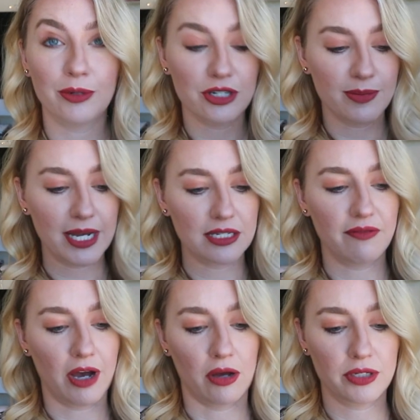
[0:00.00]

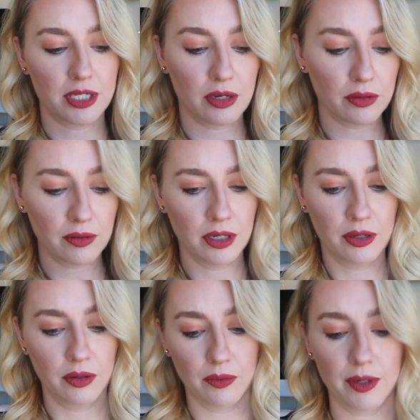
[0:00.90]
perspective also
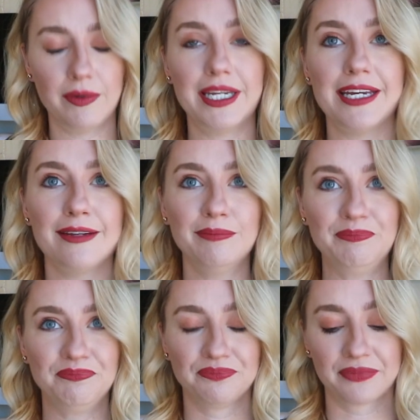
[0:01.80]
what we did.
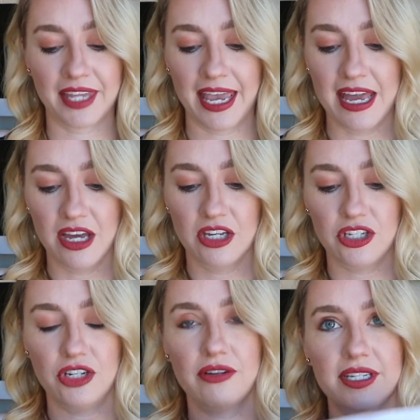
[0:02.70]

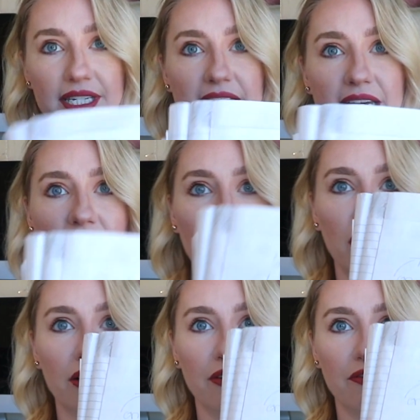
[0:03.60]
So you can see
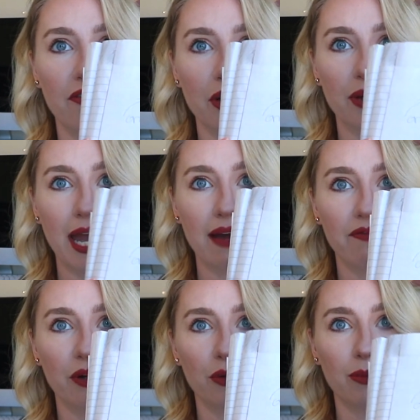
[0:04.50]
her
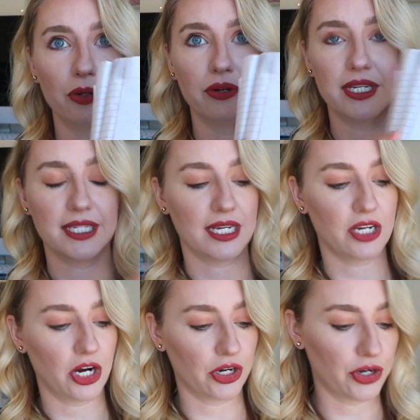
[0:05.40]
vocab foldable is
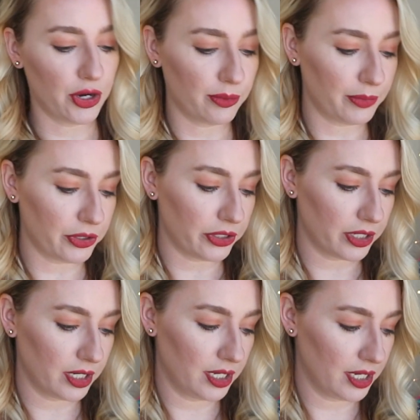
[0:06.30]
in her notebook,